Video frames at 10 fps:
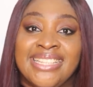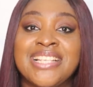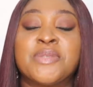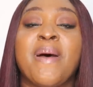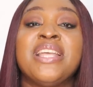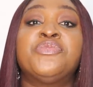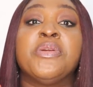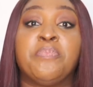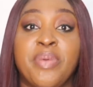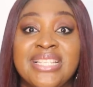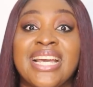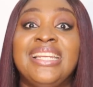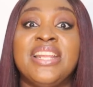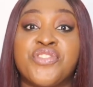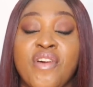despite
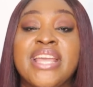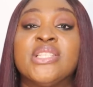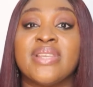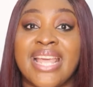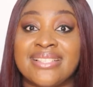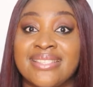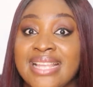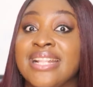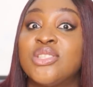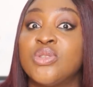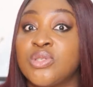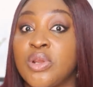repeatedly trying to get sent to